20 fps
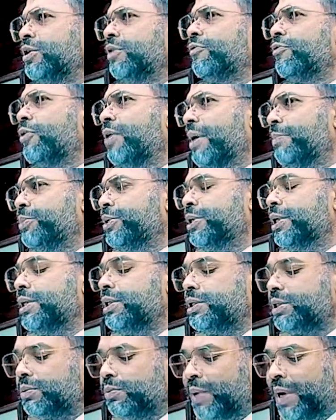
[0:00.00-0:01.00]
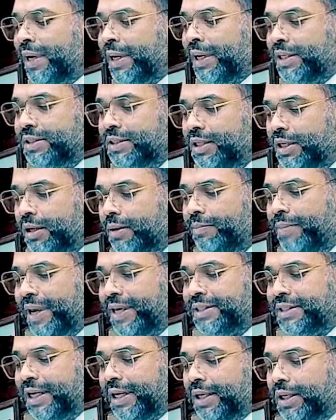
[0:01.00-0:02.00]
of corruptions. One is the
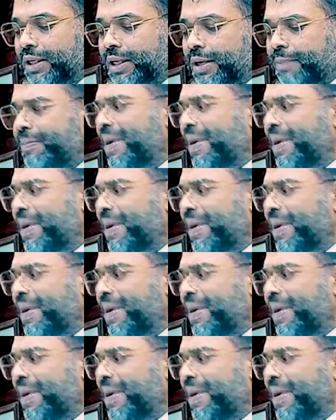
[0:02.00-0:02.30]
basic, the